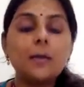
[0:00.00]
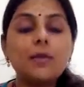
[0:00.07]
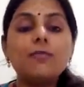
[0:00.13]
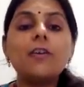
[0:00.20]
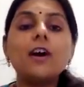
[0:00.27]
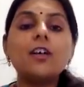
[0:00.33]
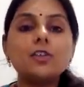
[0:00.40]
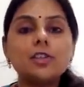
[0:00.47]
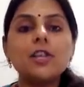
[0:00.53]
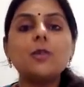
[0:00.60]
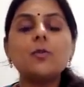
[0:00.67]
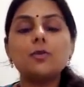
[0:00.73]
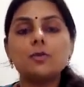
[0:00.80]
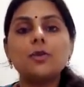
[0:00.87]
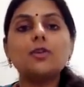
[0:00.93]
The first
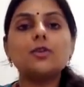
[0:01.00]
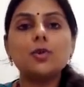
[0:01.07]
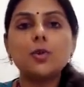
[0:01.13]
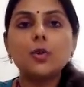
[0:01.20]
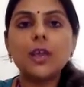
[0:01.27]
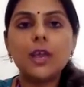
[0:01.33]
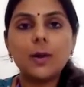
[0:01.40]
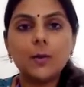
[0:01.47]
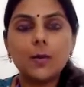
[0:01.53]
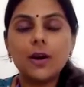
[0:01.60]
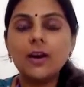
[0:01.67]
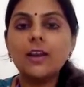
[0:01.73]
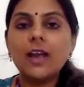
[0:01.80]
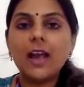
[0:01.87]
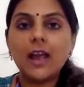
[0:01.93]
thing would be to look
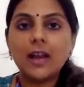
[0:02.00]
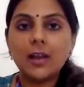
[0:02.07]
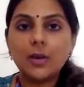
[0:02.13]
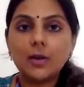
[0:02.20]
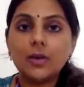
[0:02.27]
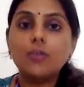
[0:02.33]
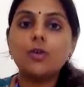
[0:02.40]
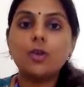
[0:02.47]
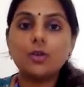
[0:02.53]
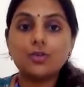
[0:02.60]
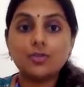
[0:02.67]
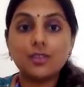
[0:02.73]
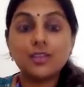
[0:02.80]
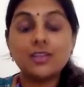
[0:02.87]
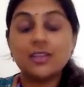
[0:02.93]
inward and look at your
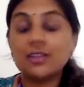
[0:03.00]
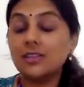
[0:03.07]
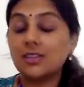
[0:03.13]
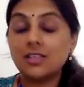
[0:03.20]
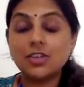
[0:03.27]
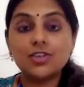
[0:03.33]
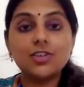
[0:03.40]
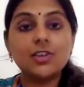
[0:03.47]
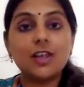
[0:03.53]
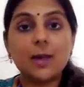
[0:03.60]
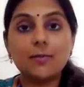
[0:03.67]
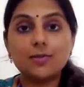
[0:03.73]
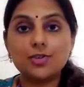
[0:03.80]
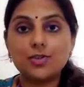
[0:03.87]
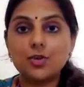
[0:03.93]
strengths, and as a teacher,
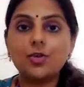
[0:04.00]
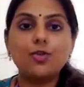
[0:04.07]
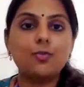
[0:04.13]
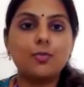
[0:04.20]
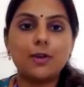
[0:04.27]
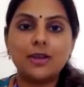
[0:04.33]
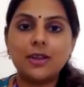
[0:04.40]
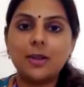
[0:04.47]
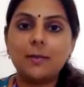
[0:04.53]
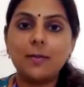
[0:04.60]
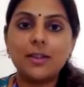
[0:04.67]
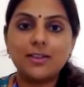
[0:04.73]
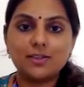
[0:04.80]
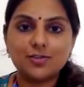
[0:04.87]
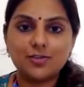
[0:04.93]
I'm sure you build
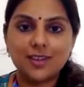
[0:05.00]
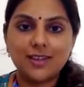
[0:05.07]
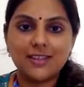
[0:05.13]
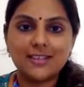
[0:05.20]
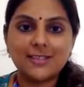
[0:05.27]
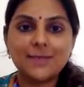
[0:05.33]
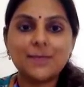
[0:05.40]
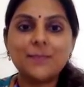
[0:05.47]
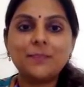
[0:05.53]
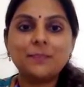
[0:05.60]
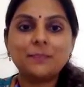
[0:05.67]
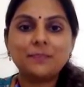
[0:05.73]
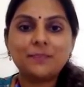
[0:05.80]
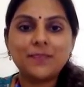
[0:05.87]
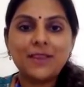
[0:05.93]
immense strengths.
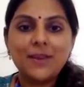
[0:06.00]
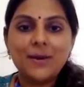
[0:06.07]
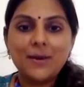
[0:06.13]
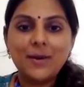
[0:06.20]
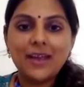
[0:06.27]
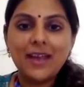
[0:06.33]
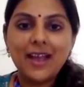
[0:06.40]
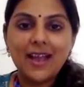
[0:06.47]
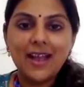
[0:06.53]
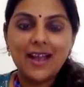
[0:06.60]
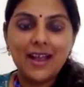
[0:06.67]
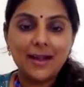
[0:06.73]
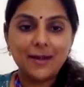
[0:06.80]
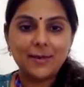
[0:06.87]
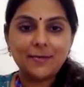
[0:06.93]
Okay,
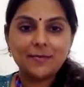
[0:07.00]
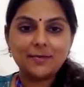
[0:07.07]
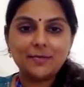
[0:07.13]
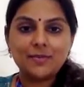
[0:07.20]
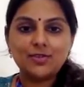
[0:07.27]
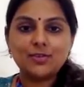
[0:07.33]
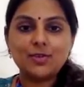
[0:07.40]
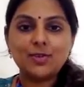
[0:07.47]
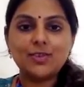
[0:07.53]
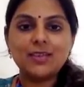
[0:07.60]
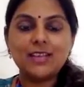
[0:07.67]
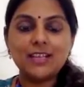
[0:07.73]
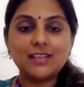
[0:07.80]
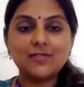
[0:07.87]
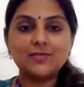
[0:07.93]
so
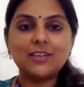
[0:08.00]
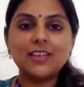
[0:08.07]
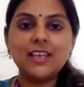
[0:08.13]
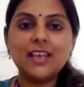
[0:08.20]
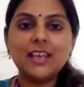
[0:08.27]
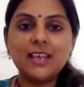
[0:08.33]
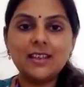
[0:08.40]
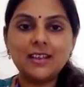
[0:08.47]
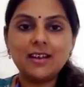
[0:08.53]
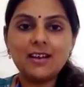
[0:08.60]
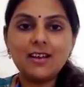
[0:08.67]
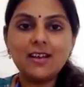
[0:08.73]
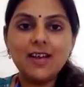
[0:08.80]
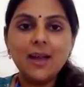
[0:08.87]
that's for Nikita.